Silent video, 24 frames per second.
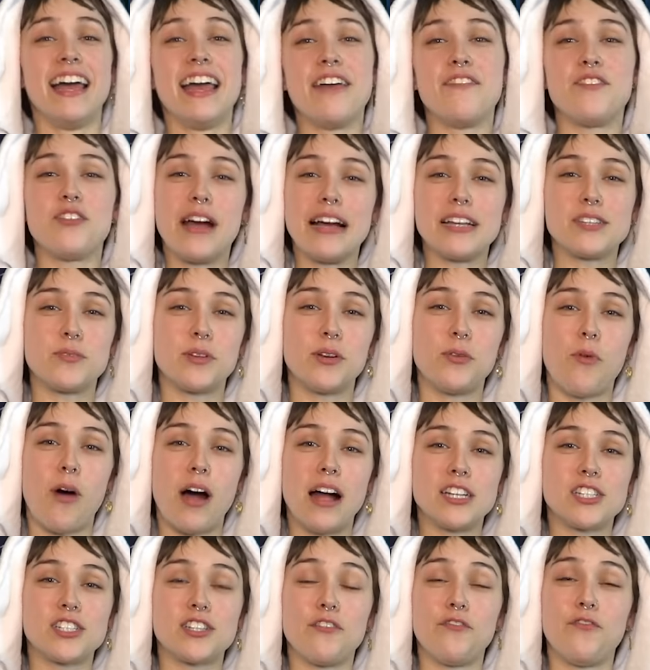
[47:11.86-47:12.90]
If you guys wanna
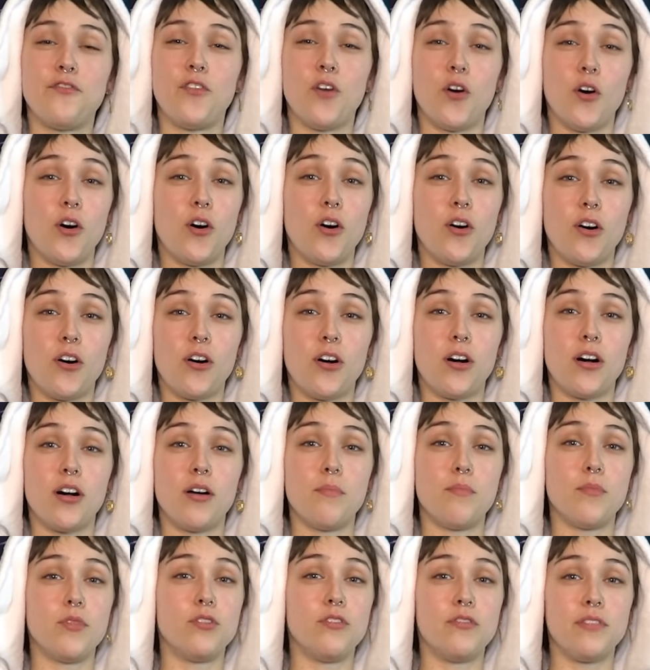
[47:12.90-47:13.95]
watch the full
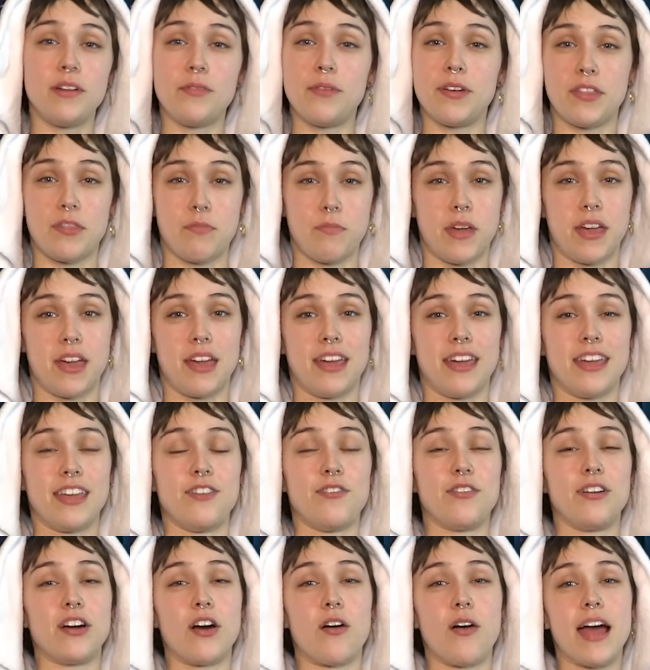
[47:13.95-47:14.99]
movie with me, you
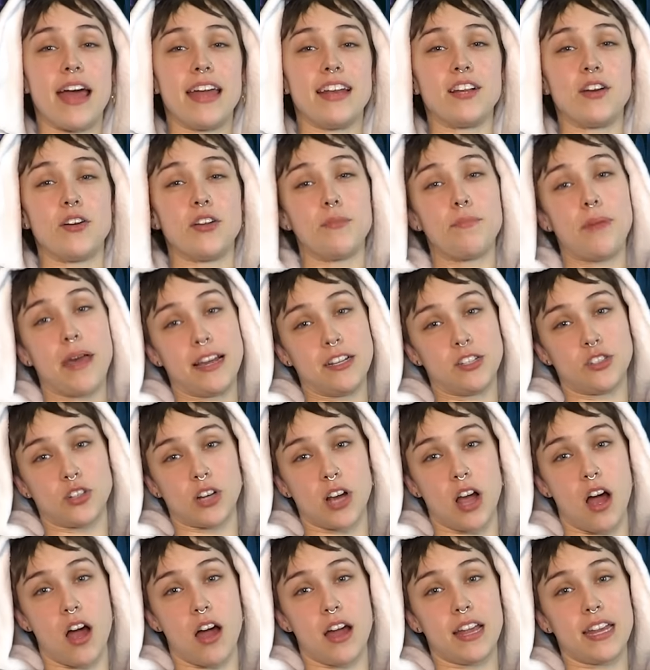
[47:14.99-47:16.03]
can go ahead and go to
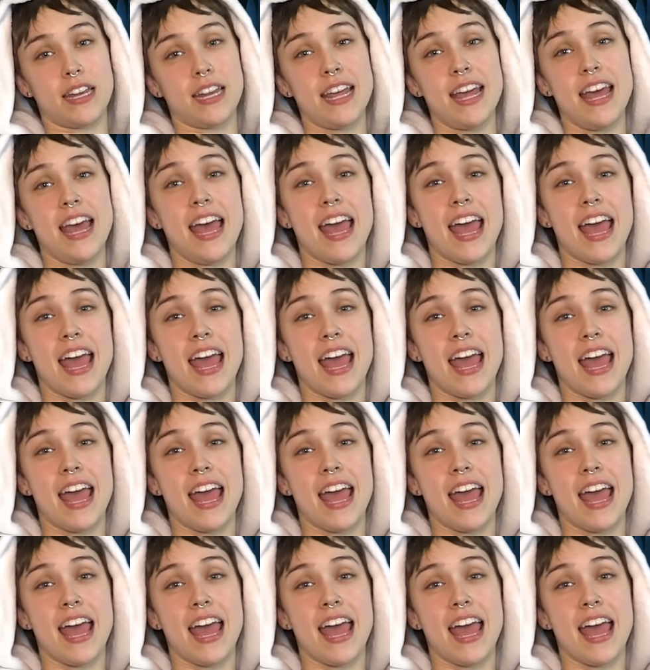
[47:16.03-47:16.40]
Patreon